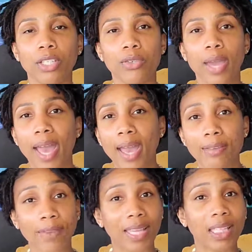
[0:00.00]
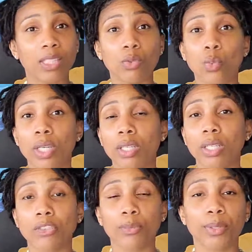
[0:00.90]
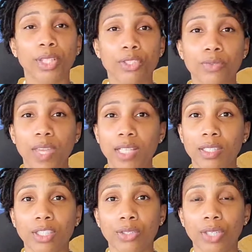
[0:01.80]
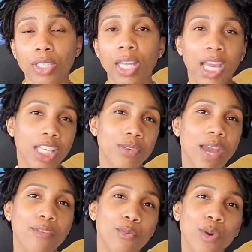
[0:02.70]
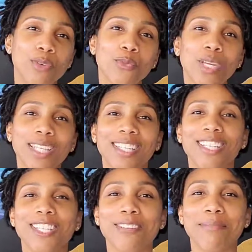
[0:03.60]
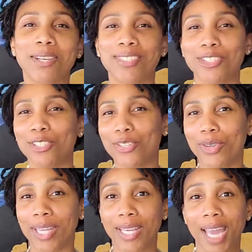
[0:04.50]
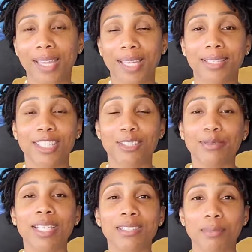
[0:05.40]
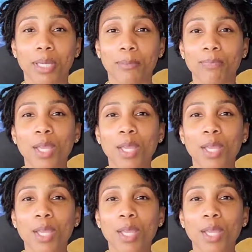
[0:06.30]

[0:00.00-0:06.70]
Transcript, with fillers: You have at least one deliverable that you've executed, and you have one win under your belt, so you can go ahead and add that to your resume.